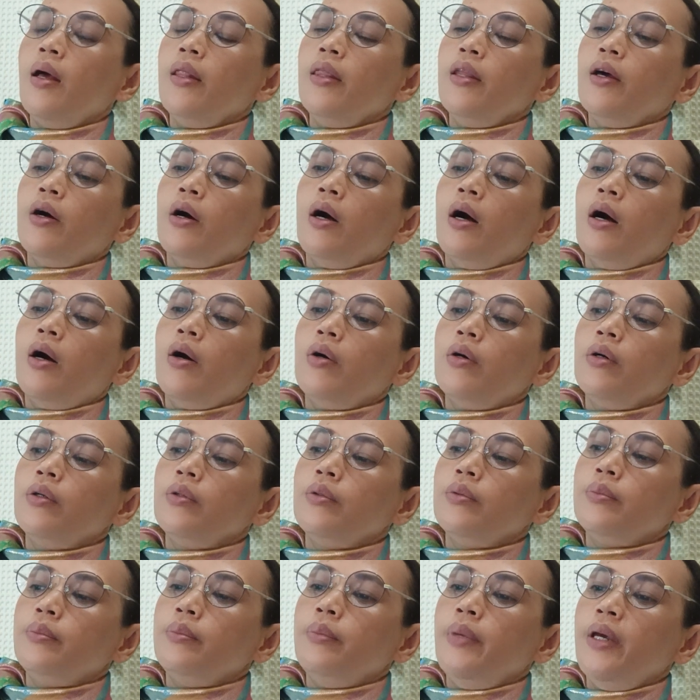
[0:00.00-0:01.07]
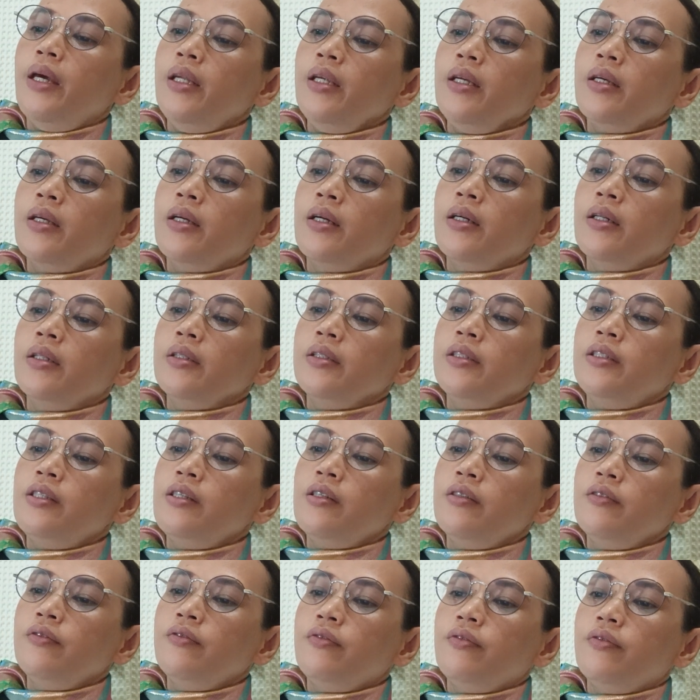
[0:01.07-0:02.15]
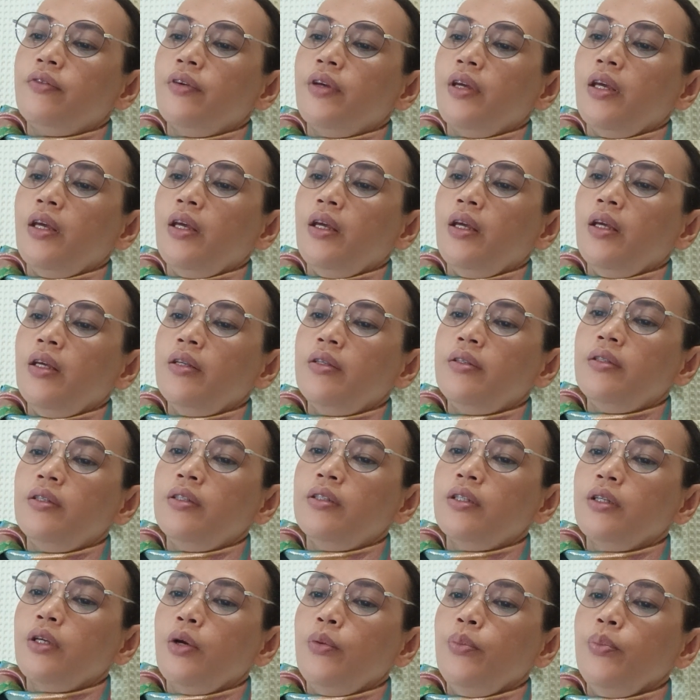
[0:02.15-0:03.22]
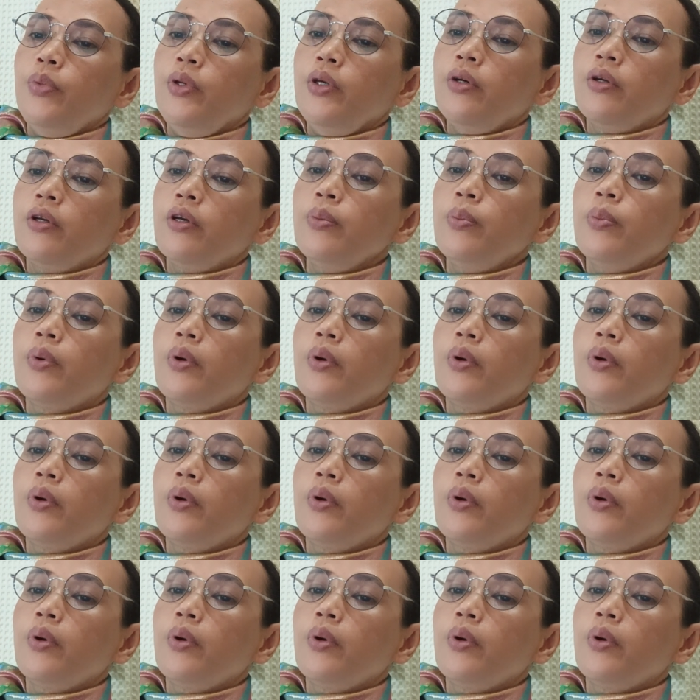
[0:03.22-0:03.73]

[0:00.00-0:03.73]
Now, medical interface is a computer